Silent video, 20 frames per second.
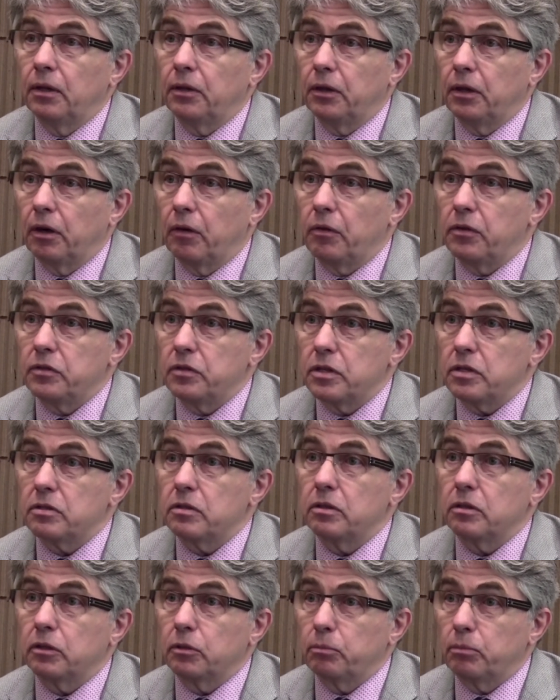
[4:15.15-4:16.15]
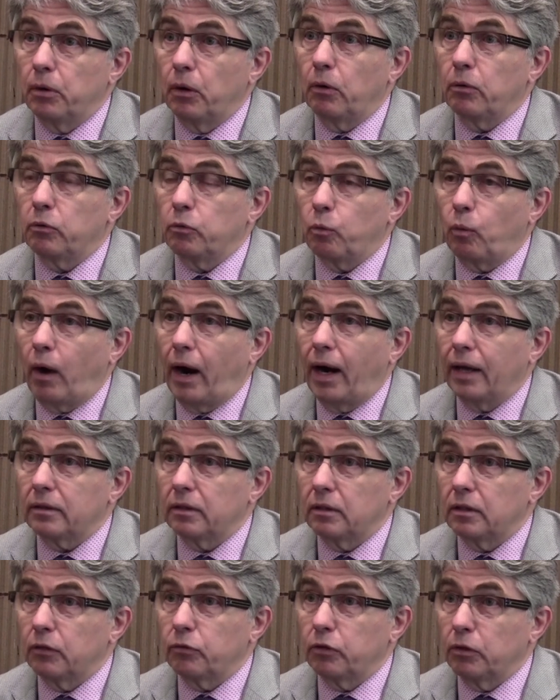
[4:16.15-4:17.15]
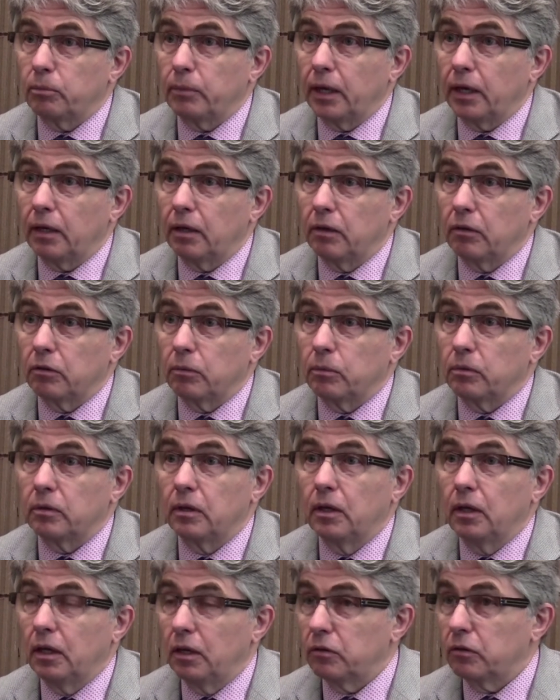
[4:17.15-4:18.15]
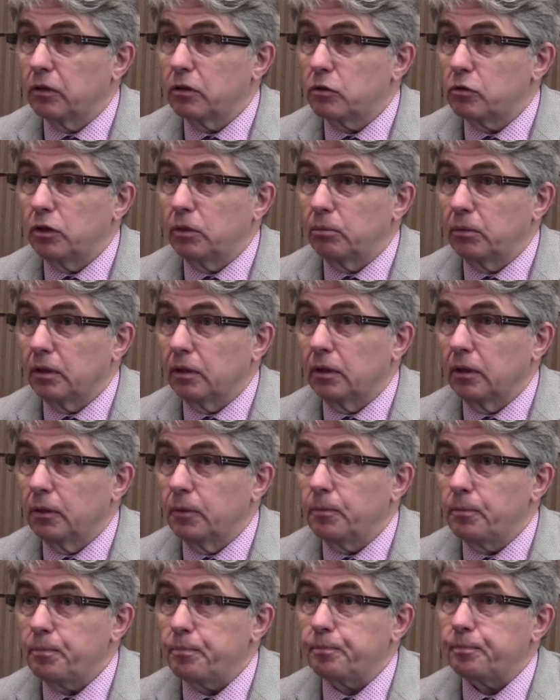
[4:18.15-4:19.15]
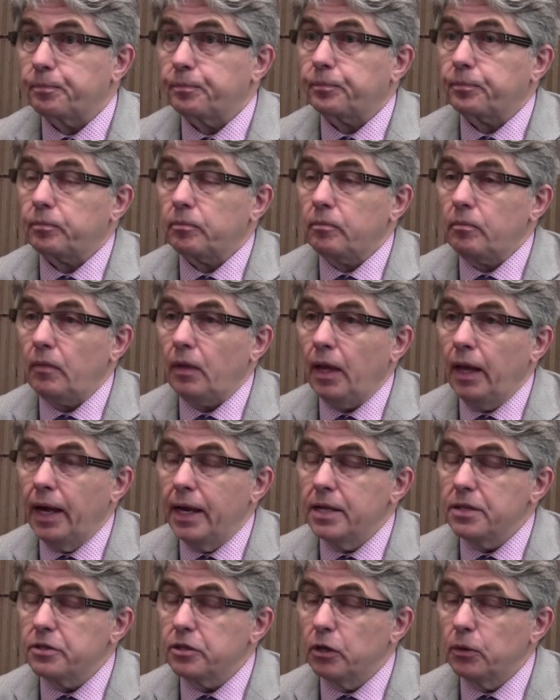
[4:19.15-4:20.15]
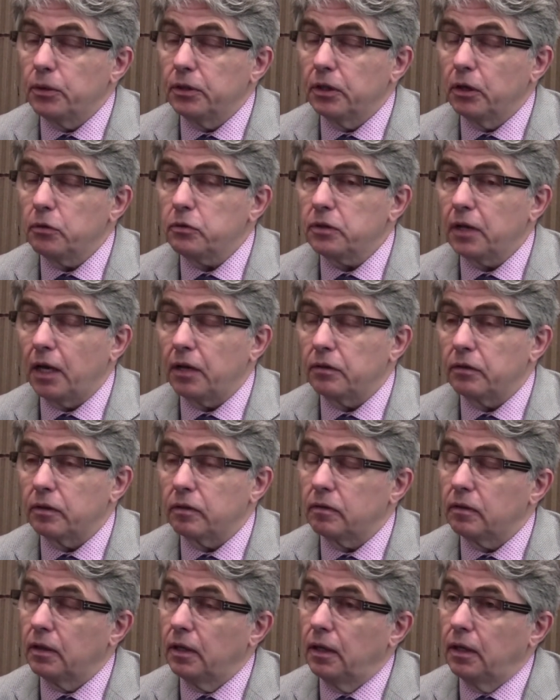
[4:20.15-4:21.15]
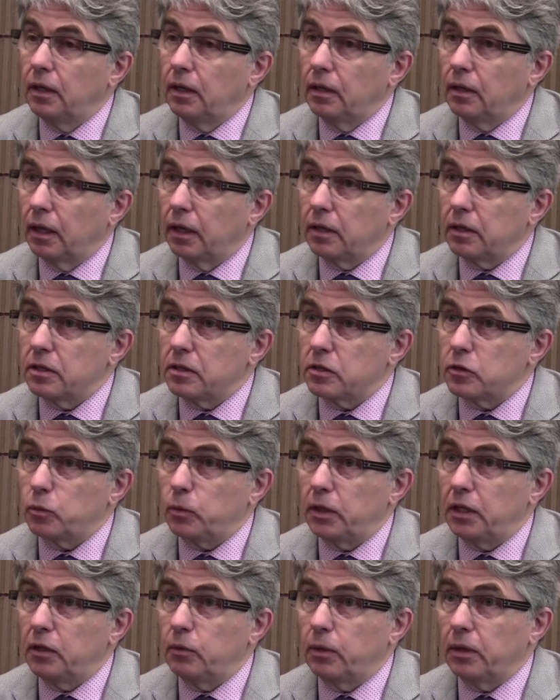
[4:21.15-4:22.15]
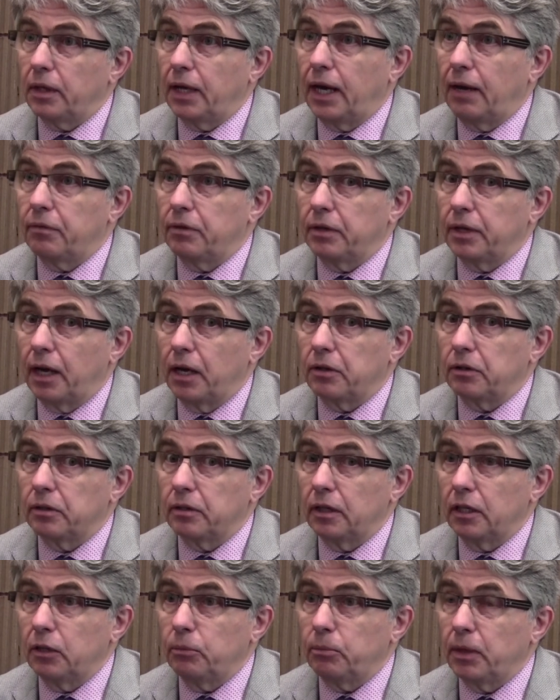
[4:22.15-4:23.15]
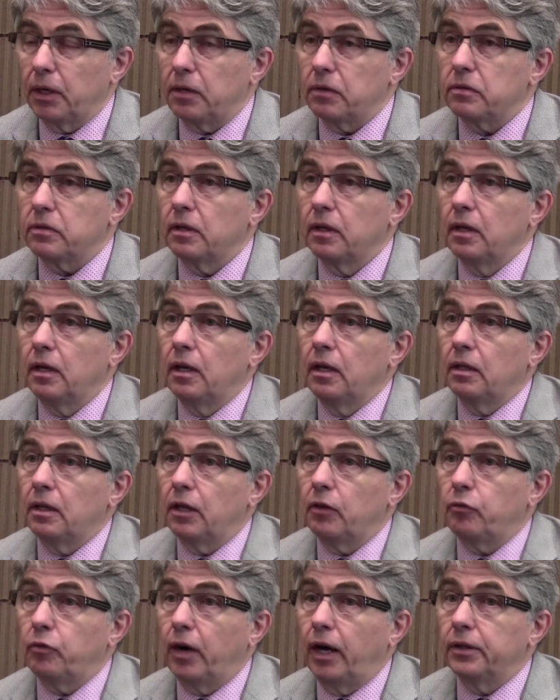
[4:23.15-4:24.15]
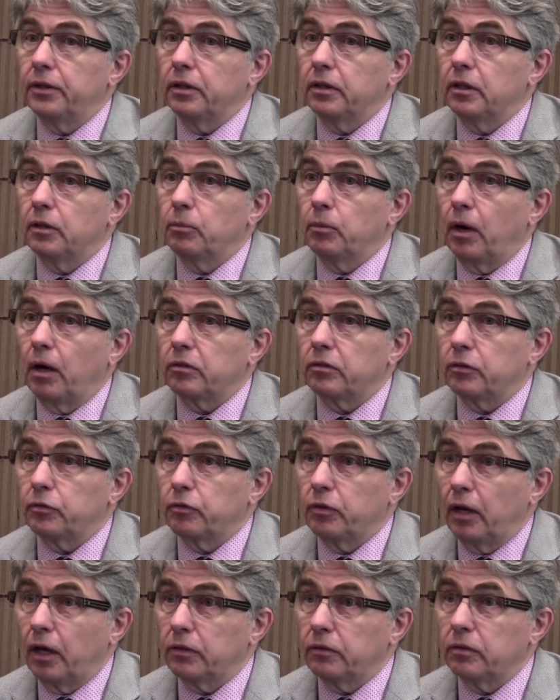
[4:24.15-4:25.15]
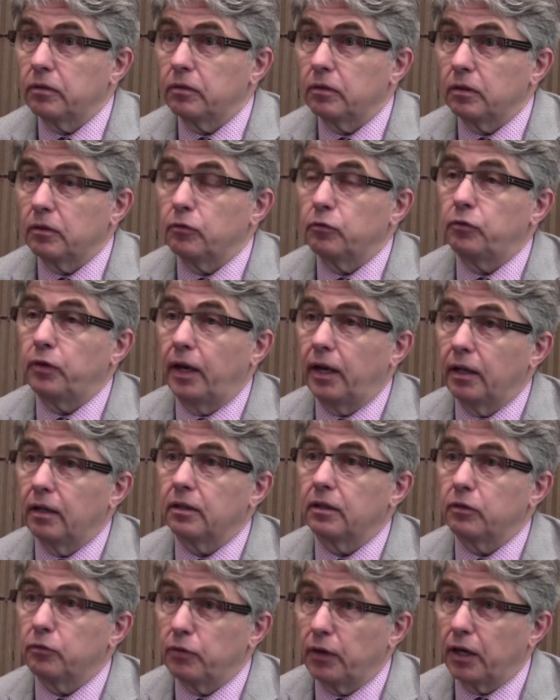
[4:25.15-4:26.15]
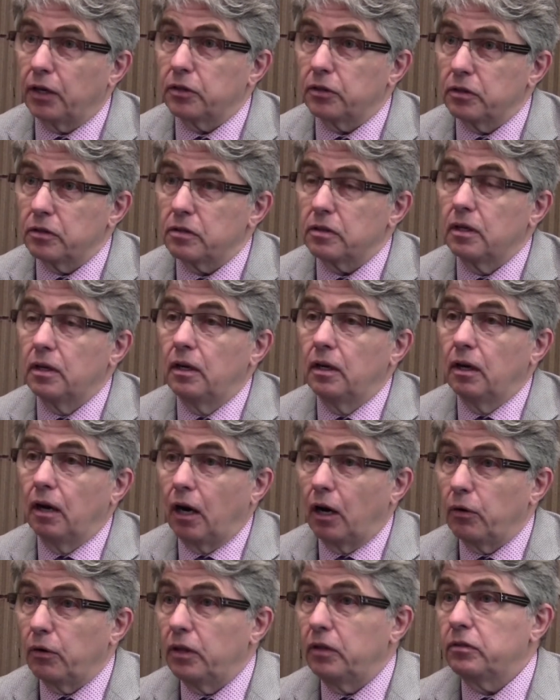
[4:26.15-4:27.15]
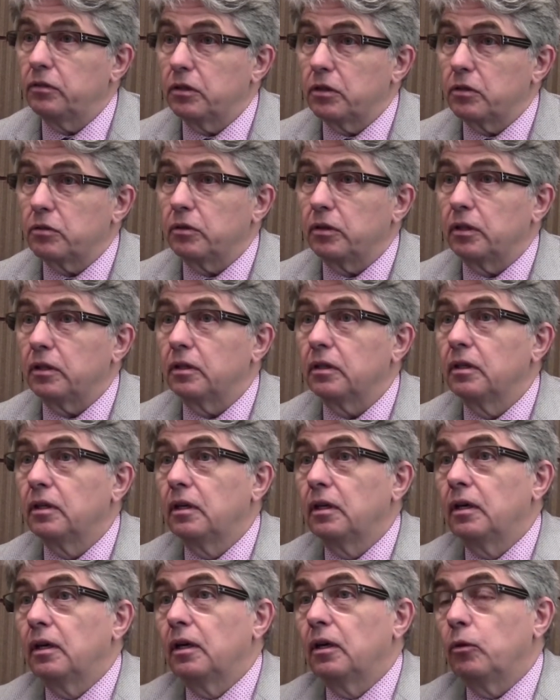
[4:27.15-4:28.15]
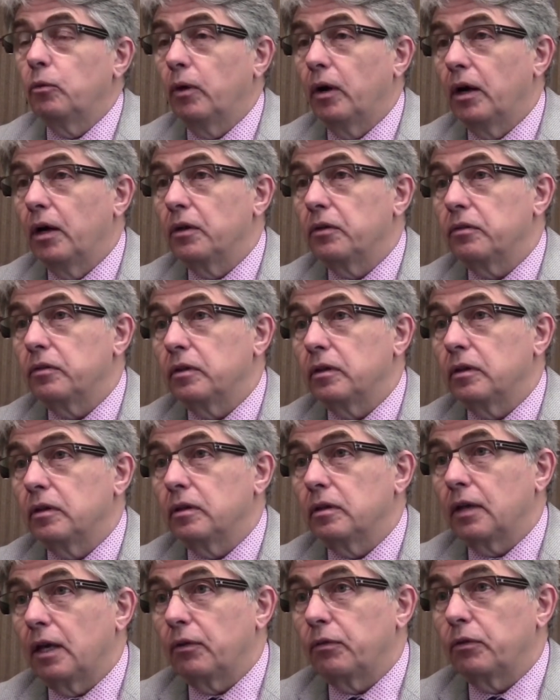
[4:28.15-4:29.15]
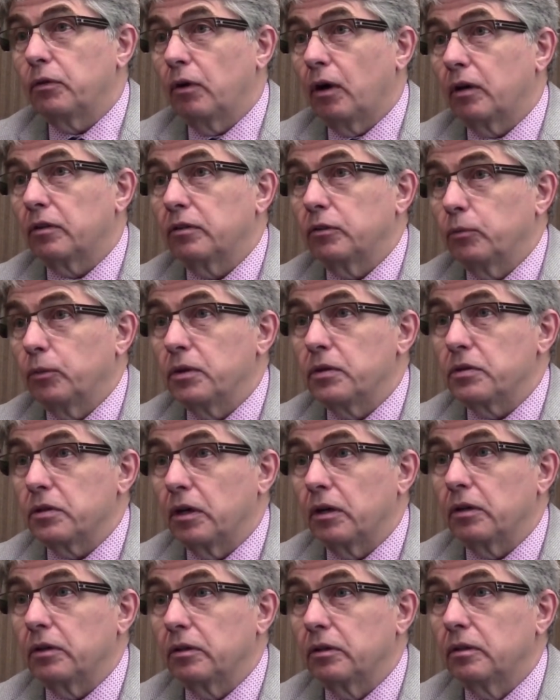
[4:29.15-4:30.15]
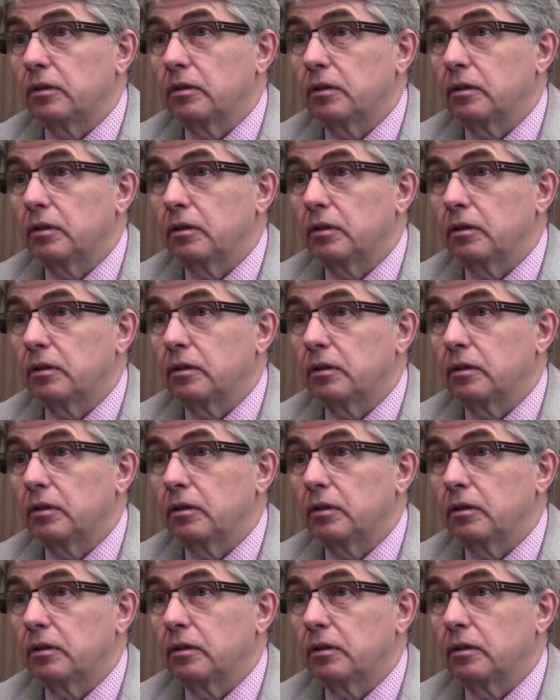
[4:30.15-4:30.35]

that are resistant to both wildly different mechanisms is extremely low. And so in those cases, like in Sweden where they have their national database, they find that the moxifloxacin failed infections are easy to treat, whereas the cefuroxime ones aren't.